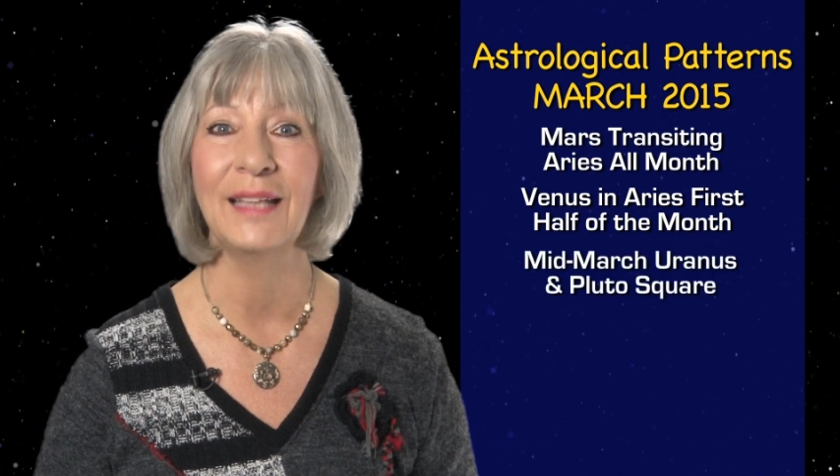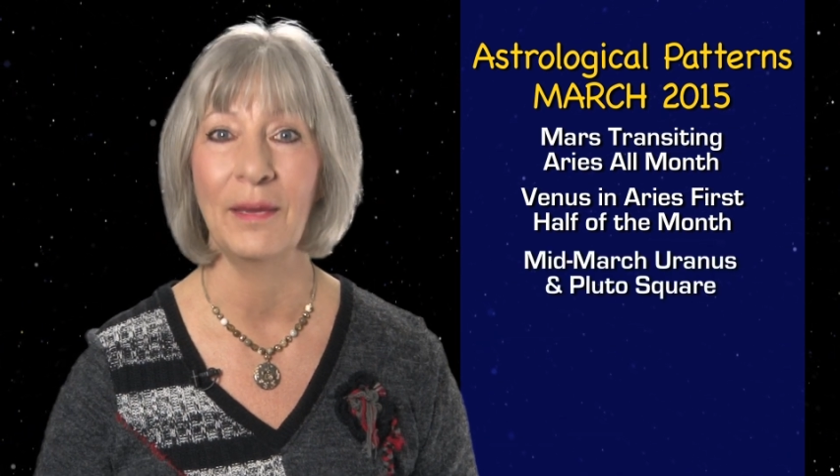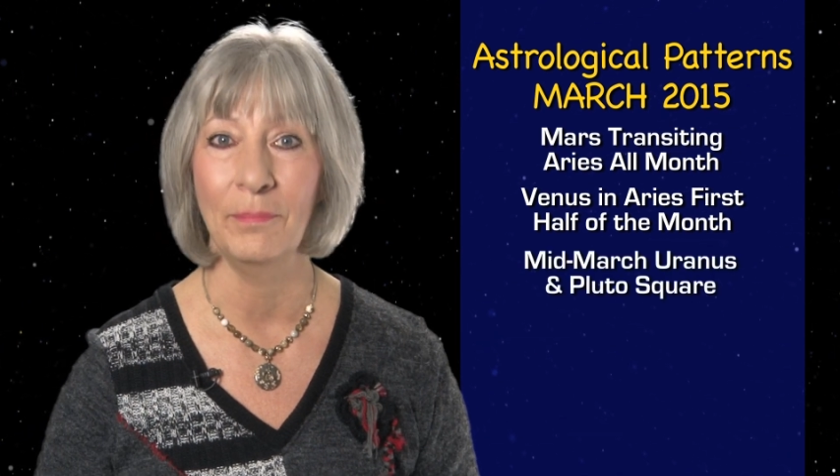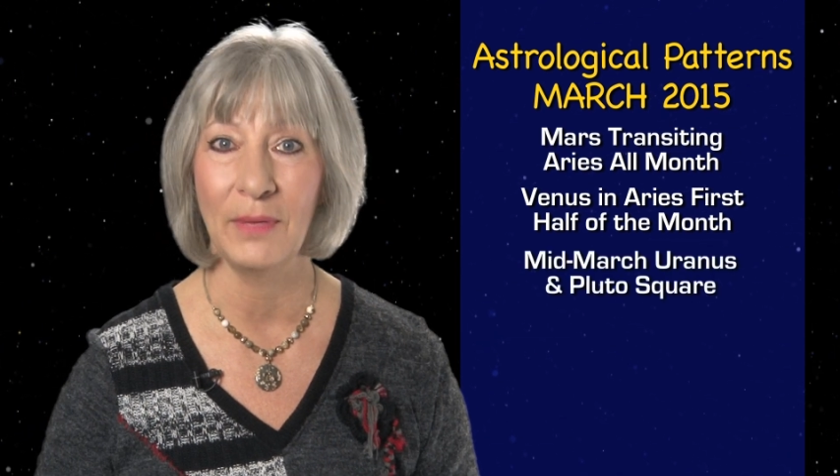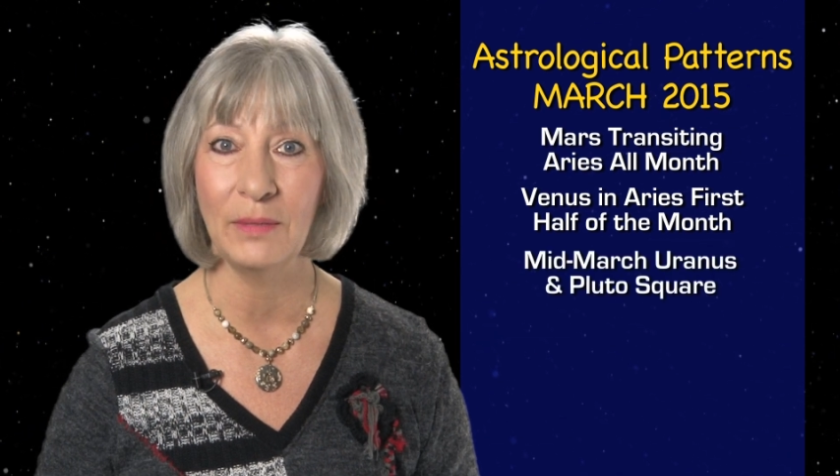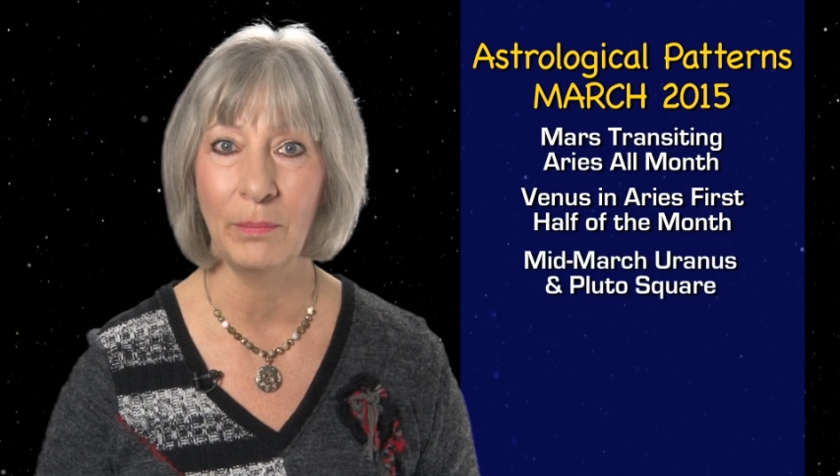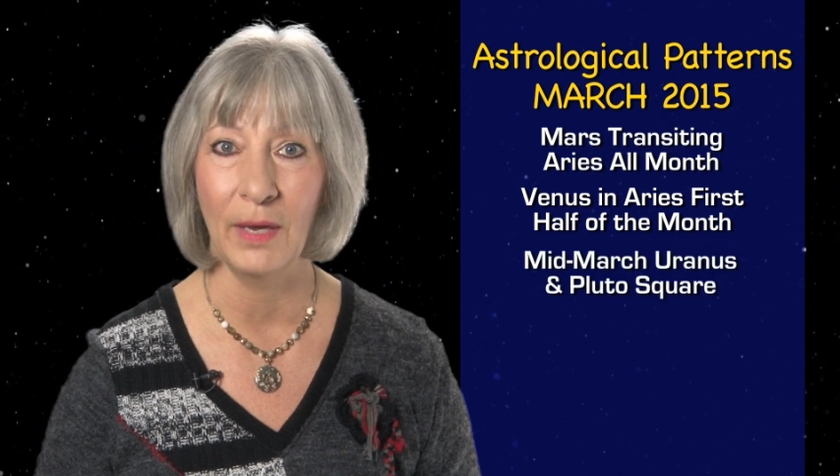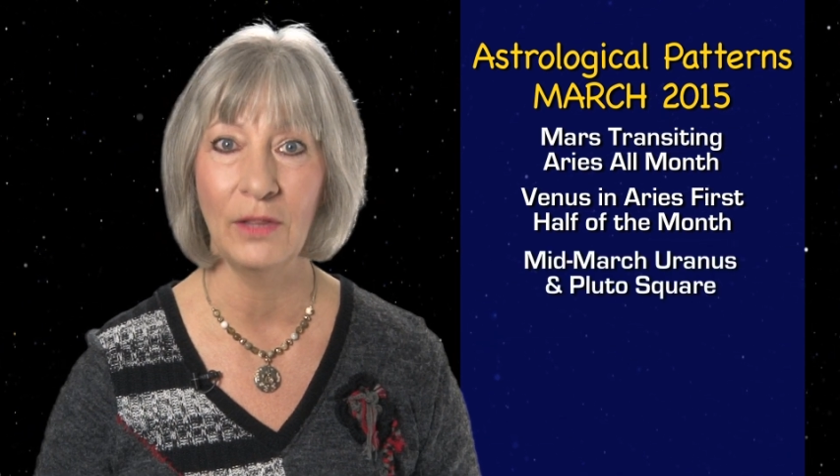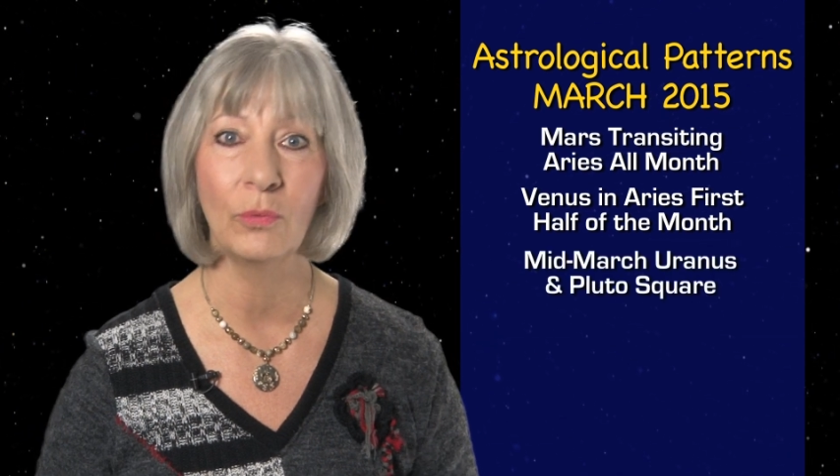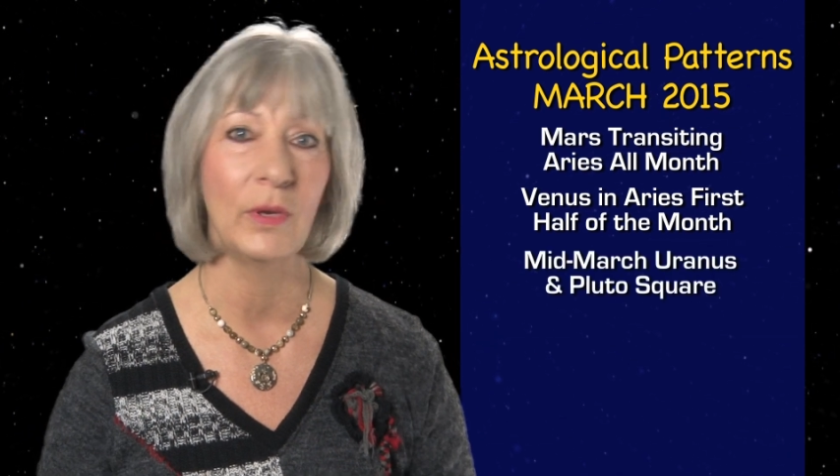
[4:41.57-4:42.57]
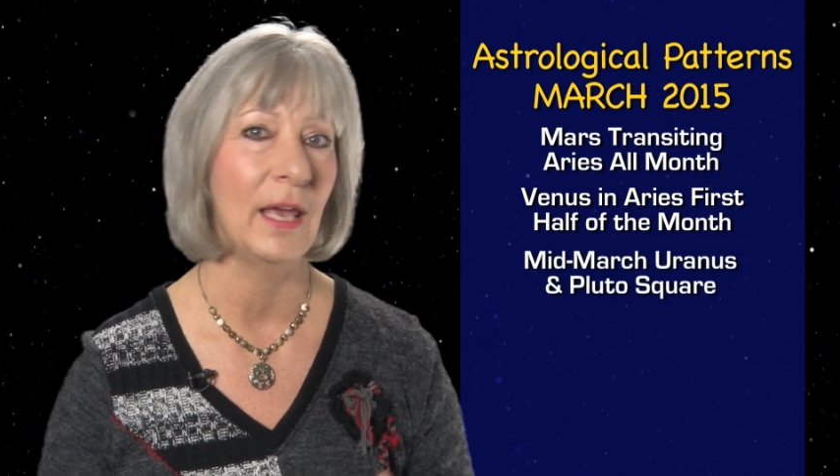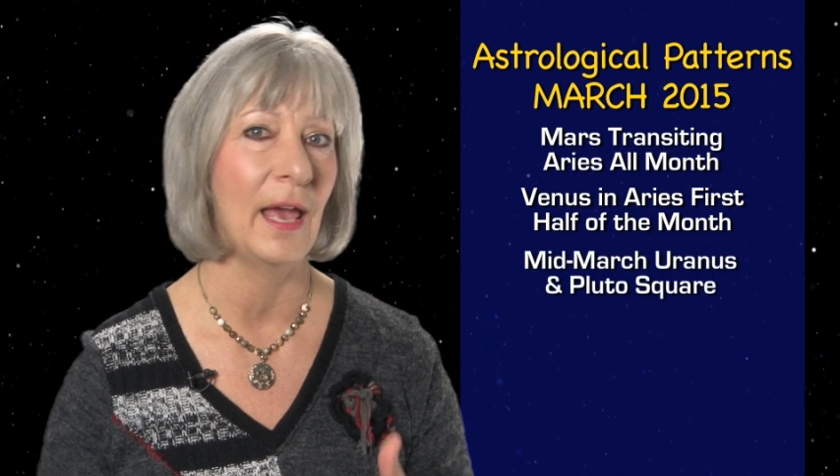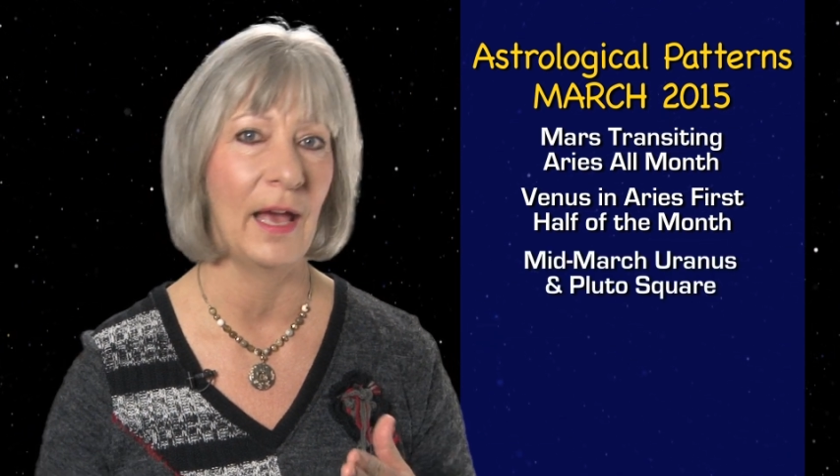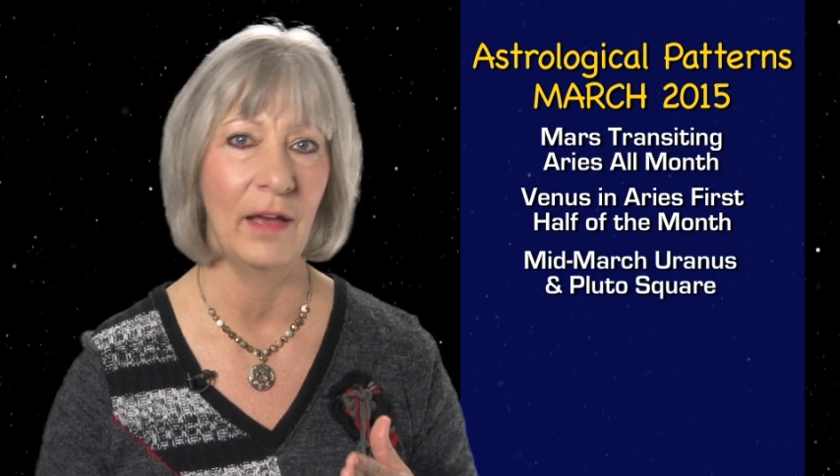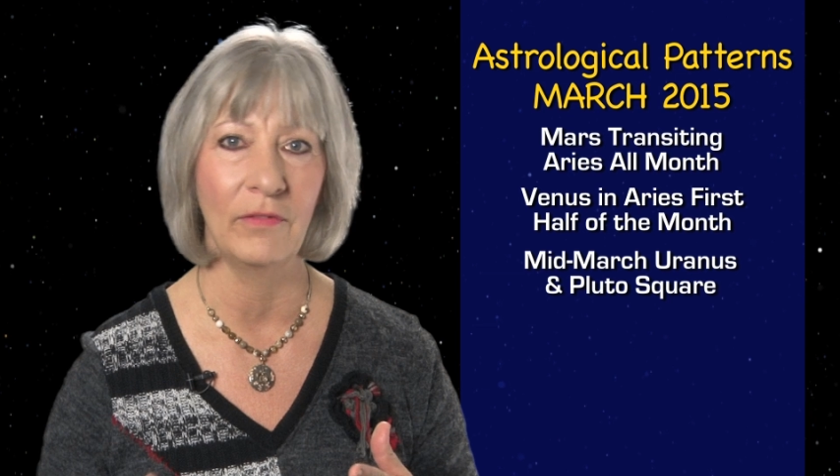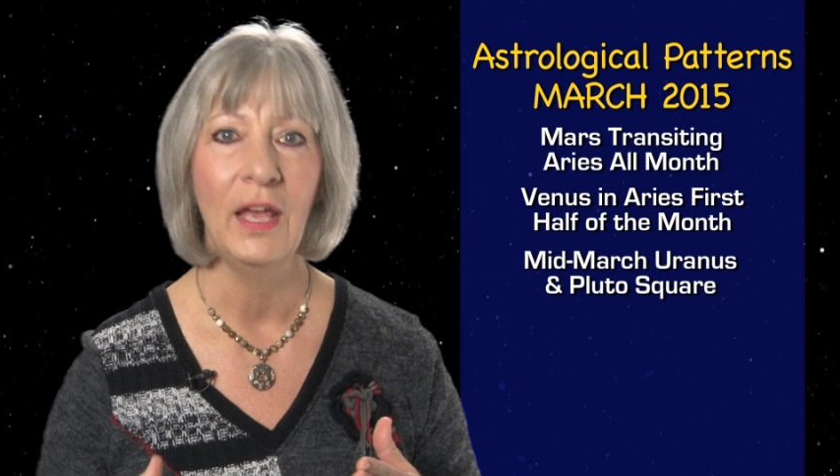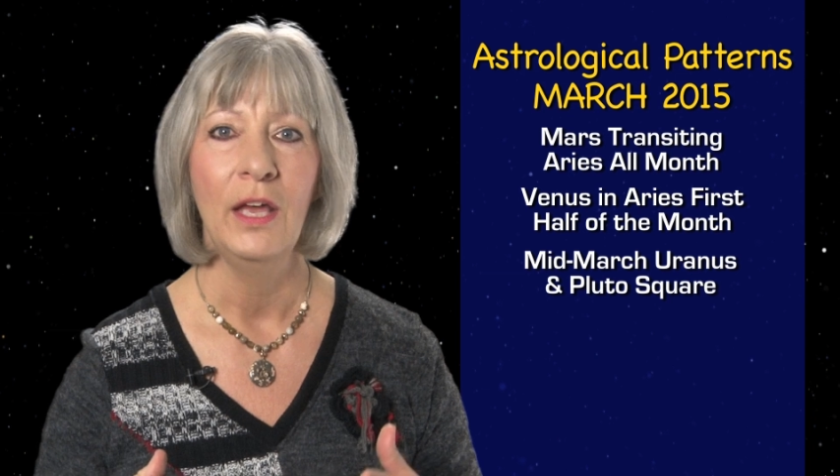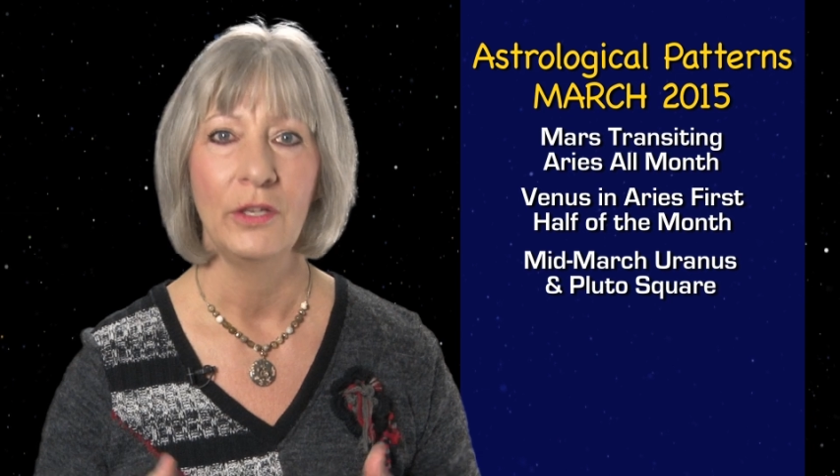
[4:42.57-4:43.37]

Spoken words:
that mid-month we have